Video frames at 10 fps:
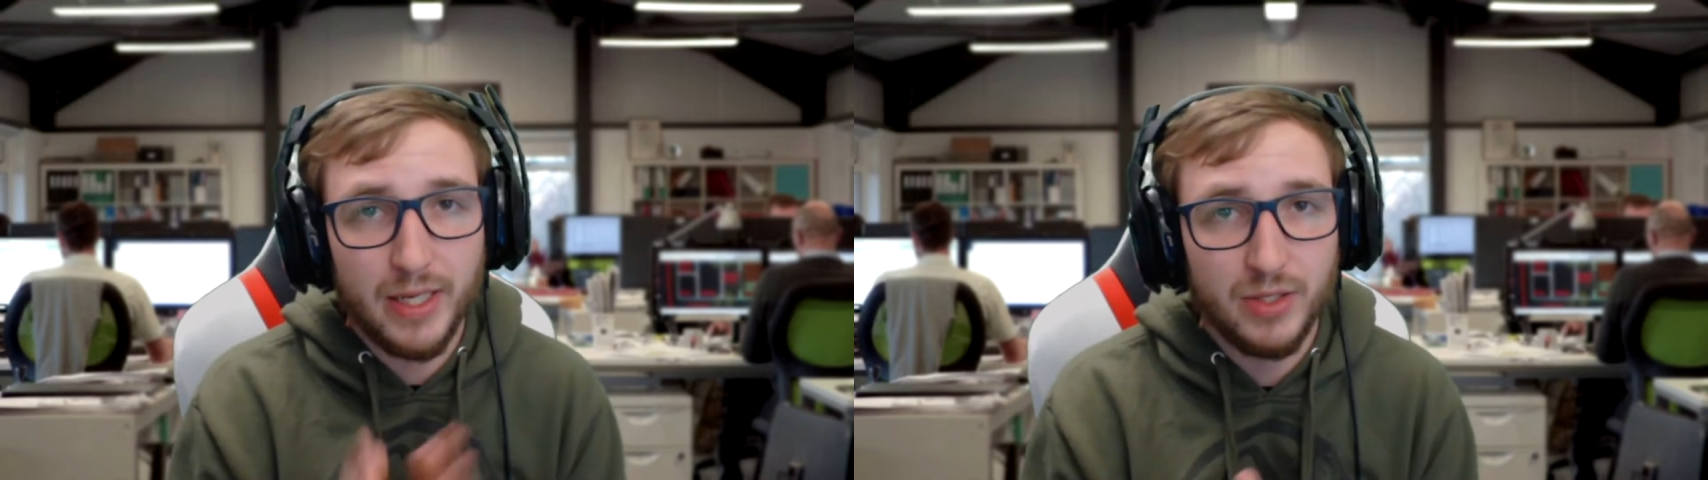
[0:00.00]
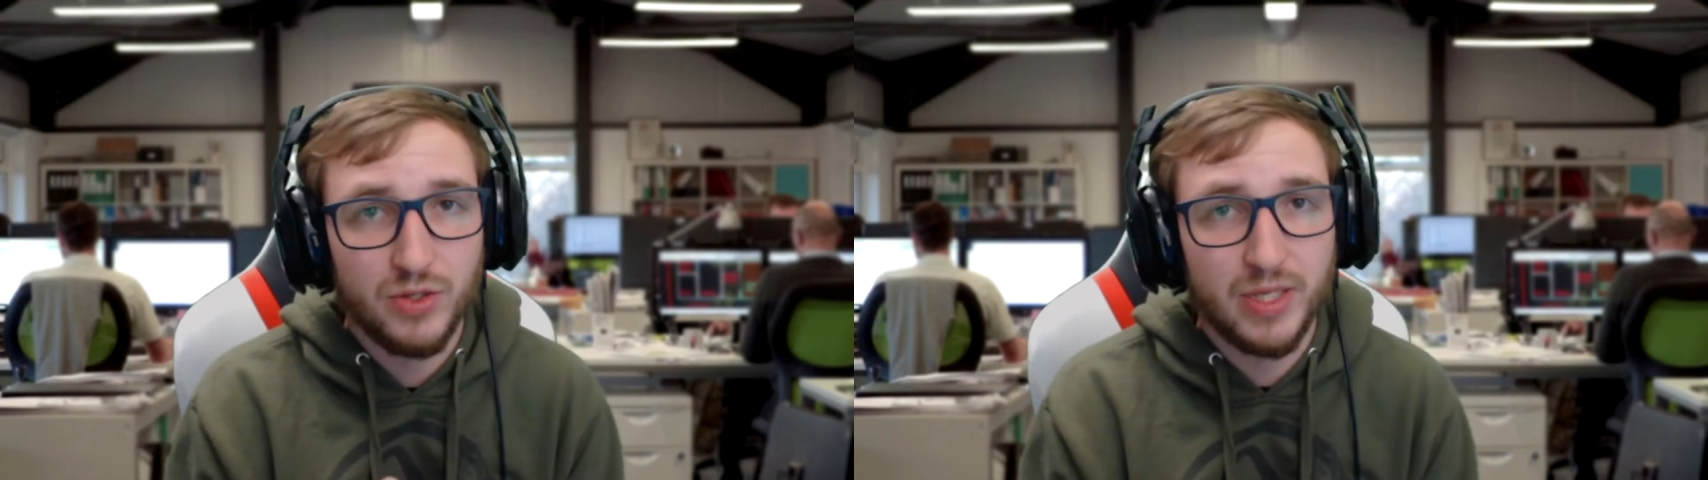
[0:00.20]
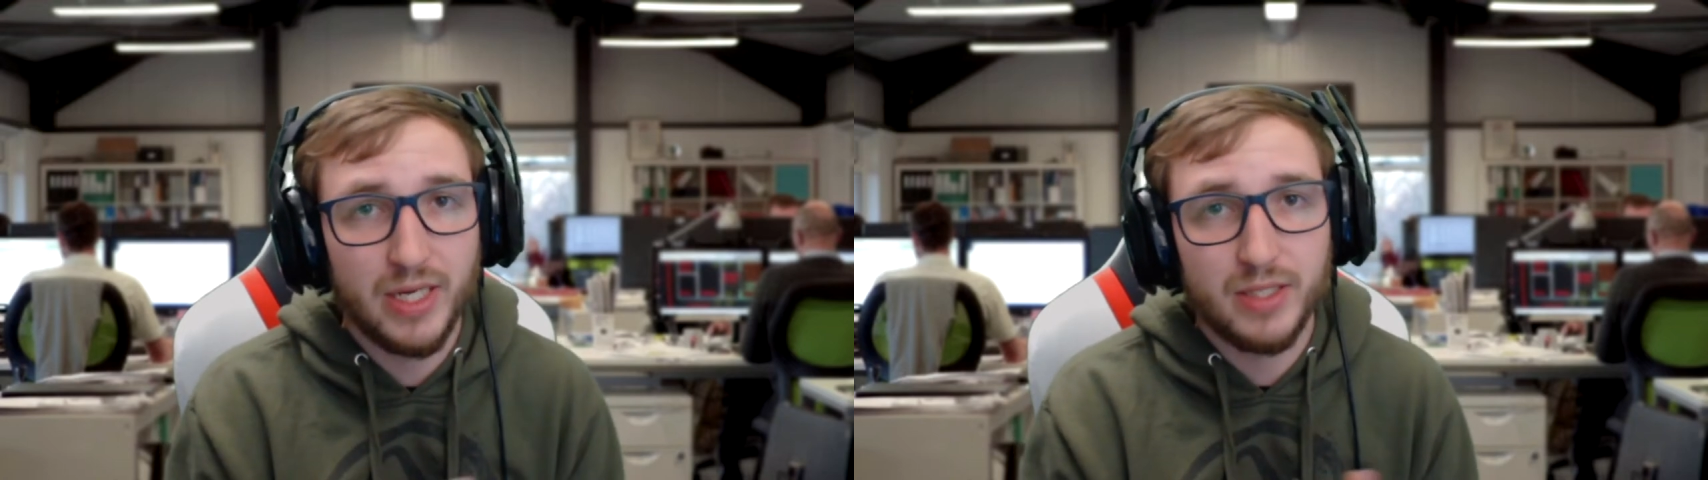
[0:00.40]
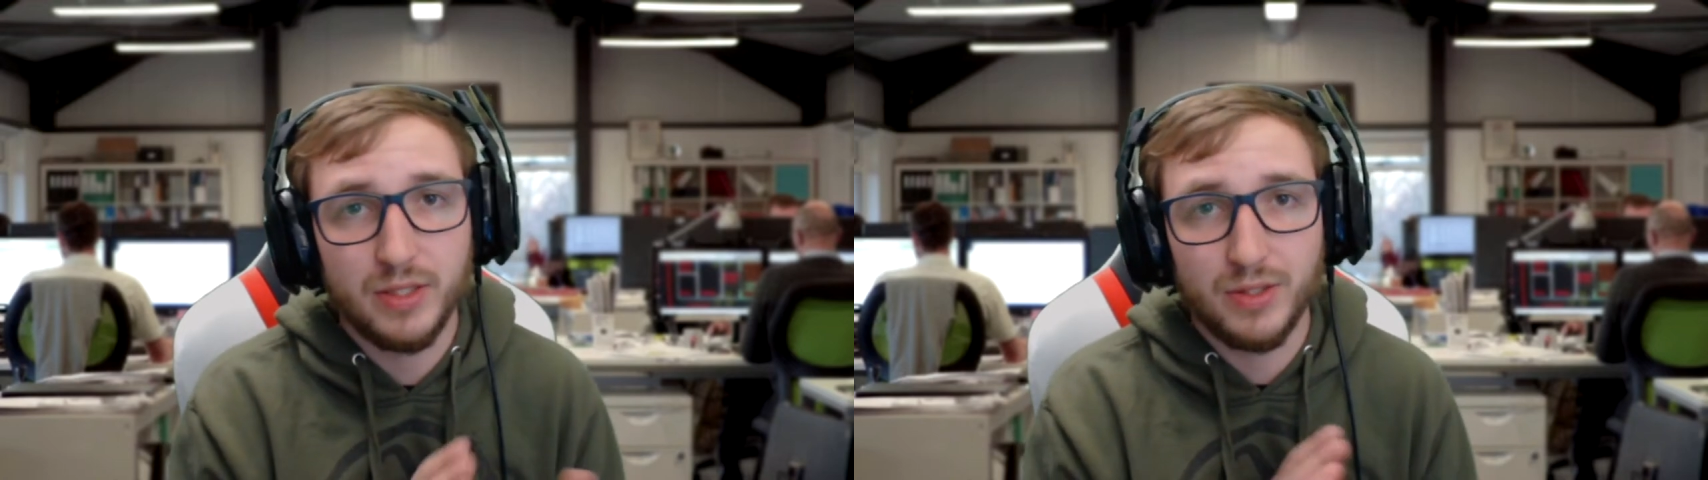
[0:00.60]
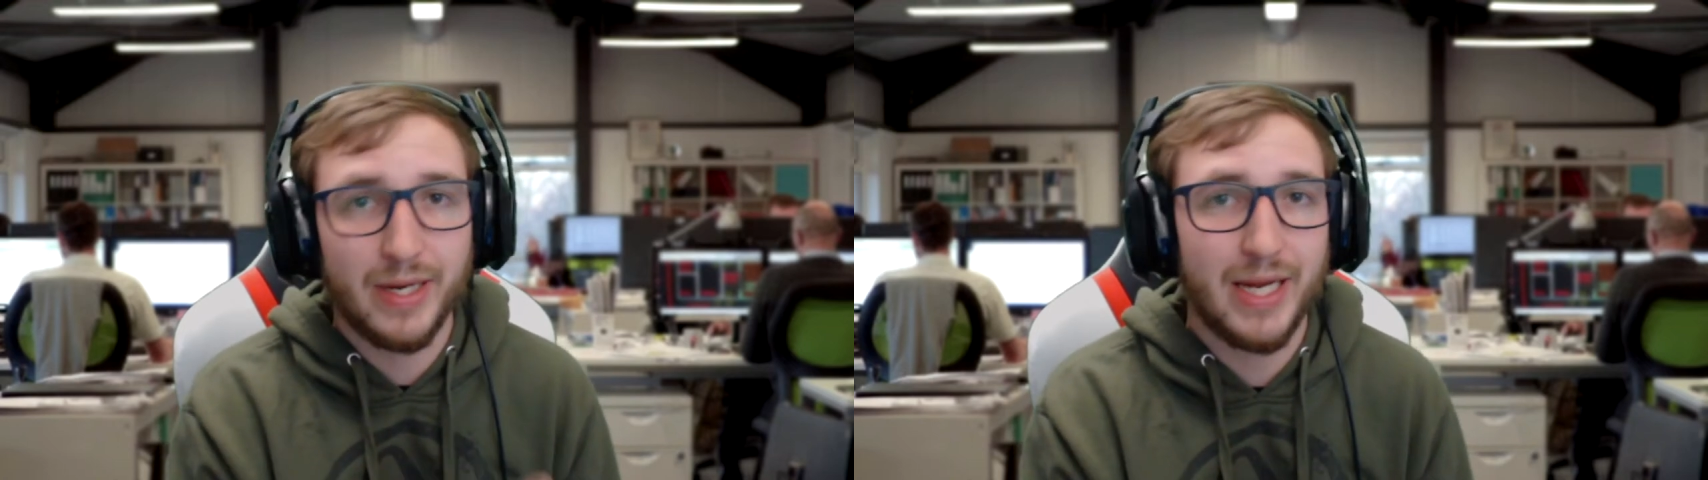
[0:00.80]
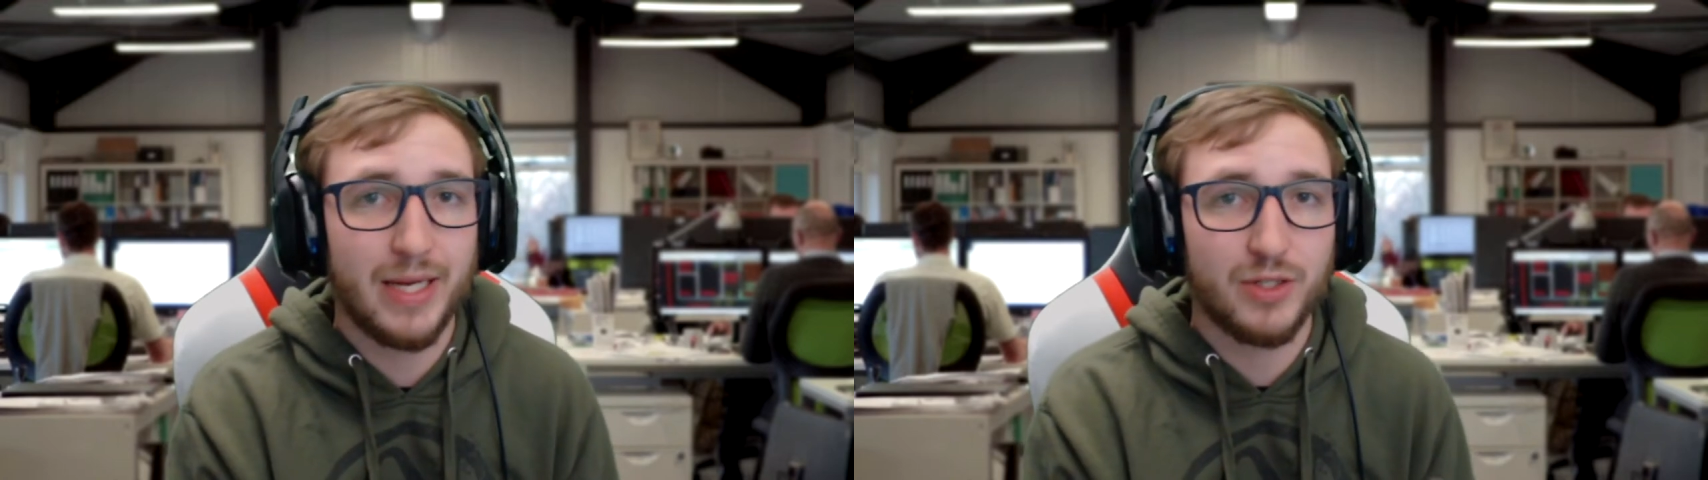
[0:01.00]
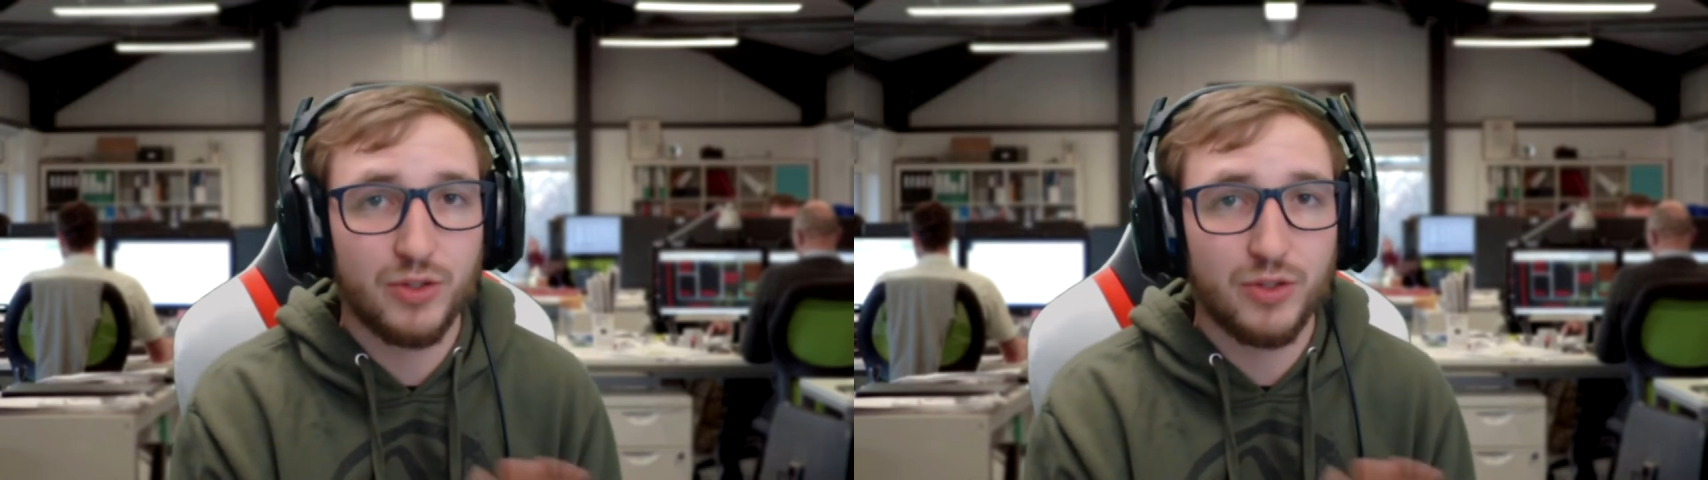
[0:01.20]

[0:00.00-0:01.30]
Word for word: exercises or hand